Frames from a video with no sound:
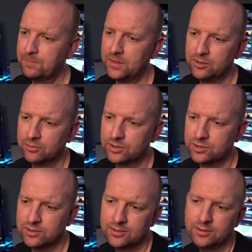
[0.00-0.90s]
you know,
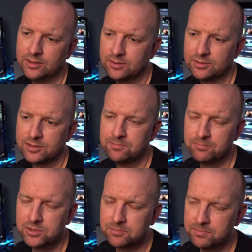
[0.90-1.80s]
there's you know,
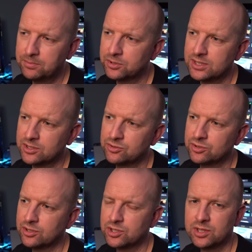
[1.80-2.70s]
some some people say there's no
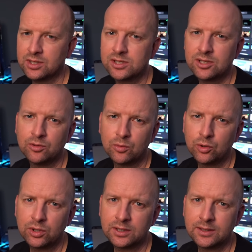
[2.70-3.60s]
such thing as hill
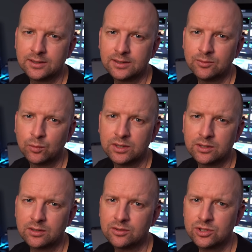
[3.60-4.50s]
walking in
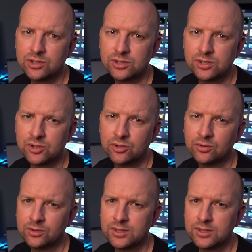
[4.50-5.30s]
winter conditions in Scotland.